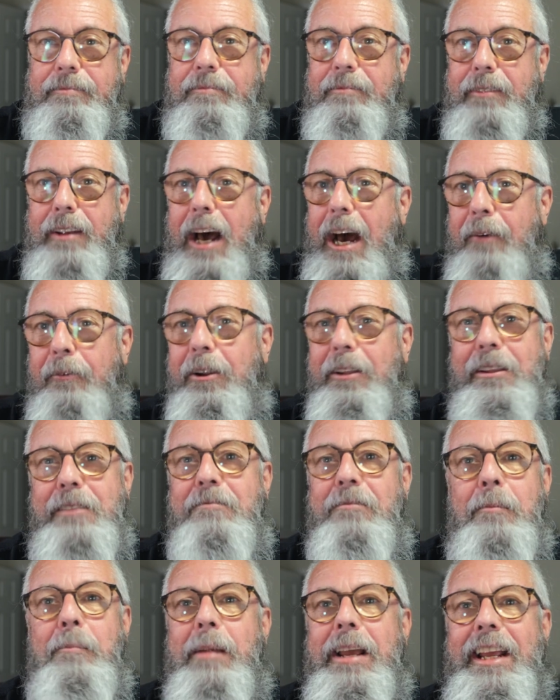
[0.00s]
really
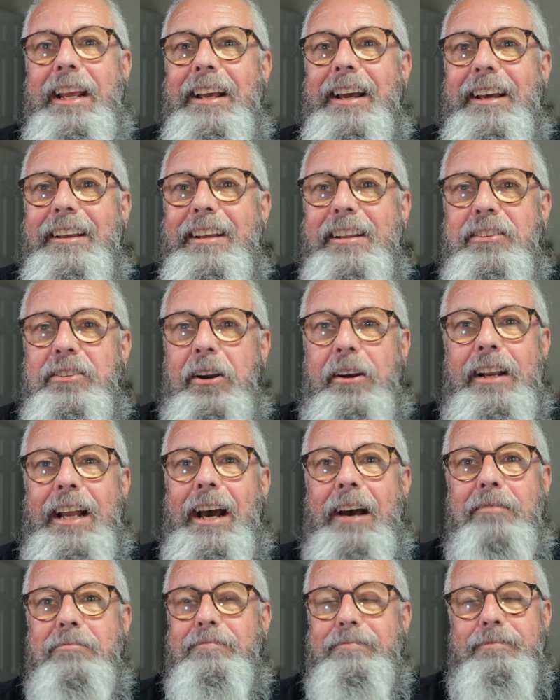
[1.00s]
for me. It turned
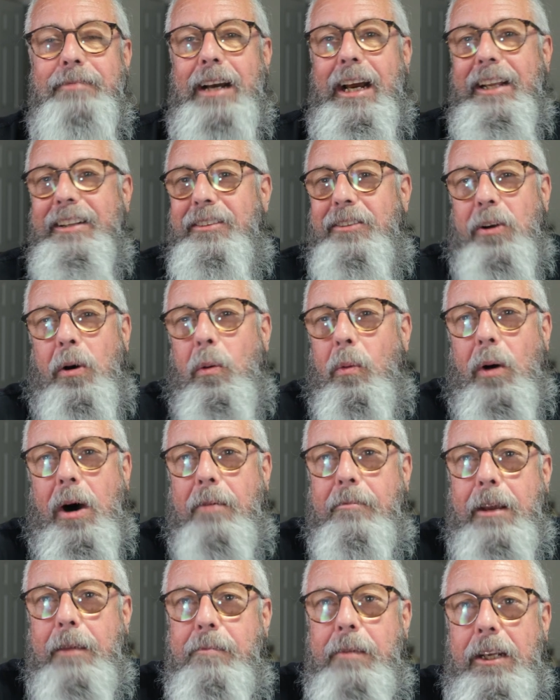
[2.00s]
out I don't
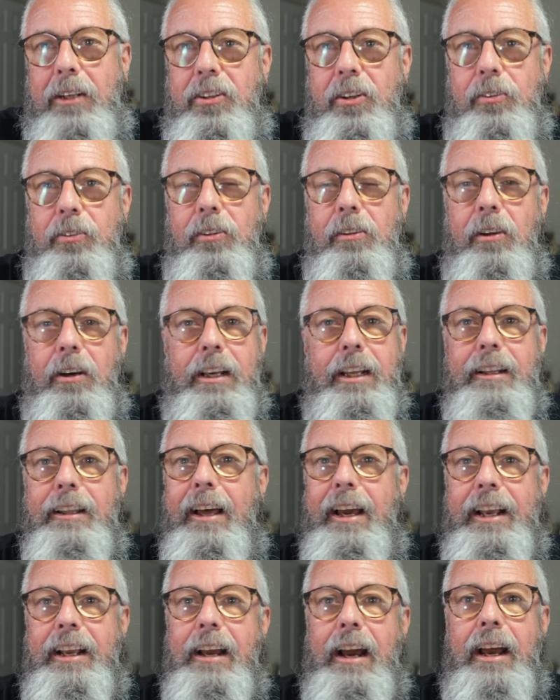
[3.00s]
want my pictures looking
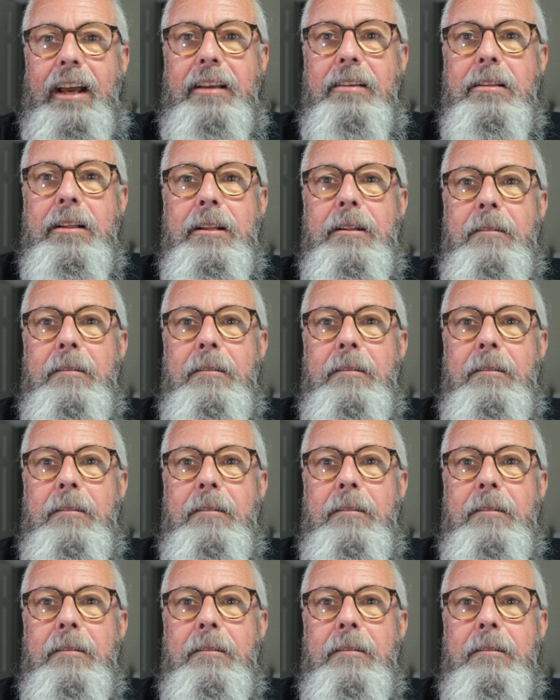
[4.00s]
like I